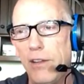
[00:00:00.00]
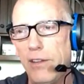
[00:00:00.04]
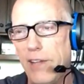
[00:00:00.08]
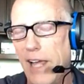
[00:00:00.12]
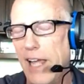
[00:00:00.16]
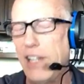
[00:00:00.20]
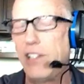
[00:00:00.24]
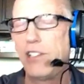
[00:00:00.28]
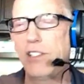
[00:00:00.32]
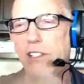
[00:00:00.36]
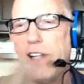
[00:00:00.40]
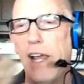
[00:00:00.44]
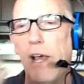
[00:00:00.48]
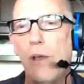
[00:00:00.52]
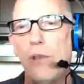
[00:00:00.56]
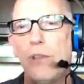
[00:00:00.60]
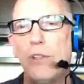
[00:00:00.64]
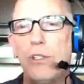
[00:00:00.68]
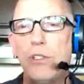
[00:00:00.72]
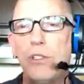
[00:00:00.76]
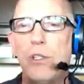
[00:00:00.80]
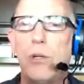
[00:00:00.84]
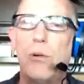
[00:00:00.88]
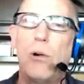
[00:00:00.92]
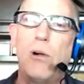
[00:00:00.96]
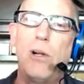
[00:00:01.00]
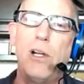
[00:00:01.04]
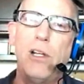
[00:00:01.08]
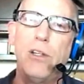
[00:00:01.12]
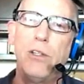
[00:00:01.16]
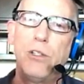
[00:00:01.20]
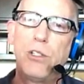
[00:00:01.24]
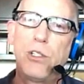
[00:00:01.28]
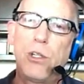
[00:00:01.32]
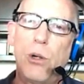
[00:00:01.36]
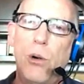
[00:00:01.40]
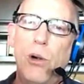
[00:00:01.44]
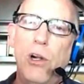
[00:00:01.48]
That's now the story.
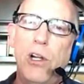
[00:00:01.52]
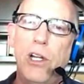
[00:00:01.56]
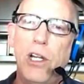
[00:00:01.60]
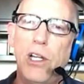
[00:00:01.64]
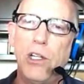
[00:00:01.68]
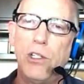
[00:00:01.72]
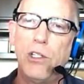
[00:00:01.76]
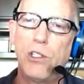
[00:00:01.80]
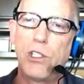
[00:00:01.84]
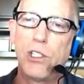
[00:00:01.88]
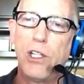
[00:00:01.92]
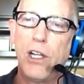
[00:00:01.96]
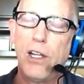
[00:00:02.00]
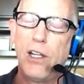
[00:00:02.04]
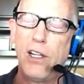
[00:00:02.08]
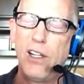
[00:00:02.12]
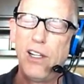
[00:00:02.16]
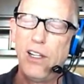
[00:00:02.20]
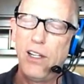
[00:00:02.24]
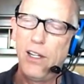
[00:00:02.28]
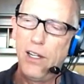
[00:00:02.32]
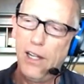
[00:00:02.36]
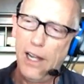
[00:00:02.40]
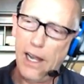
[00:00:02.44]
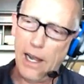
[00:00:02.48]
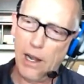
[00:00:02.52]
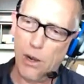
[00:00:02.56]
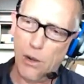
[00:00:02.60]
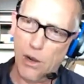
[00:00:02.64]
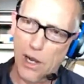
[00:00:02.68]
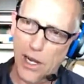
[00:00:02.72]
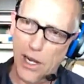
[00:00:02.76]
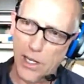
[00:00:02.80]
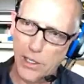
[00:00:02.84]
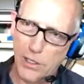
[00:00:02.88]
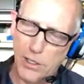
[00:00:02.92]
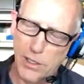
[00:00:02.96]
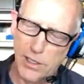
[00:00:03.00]
The story is how
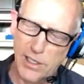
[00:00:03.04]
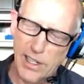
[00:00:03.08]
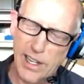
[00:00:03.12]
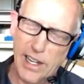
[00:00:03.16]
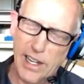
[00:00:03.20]
I